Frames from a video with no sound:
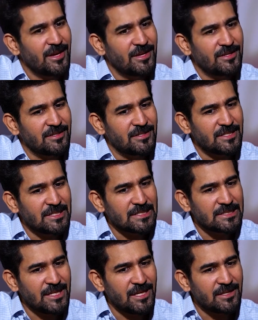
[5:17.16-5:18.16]
And
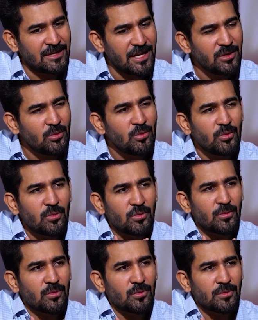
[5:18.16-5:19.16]
they try
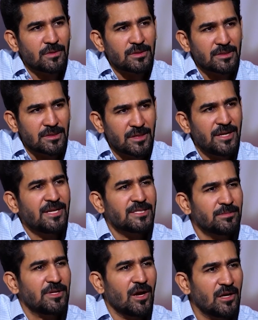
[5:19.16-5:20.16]
to create
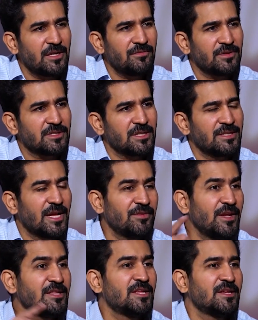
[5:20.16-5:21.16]
something artificial there
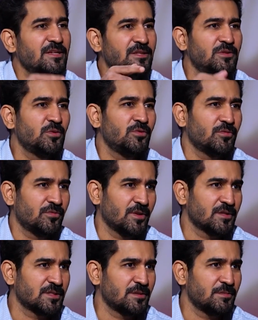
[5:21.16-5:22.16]
where they do
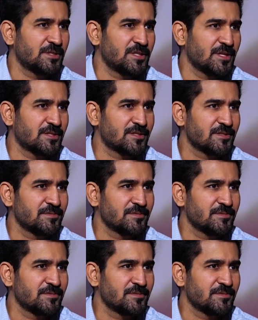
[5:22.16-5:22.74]
flaws and mistakes.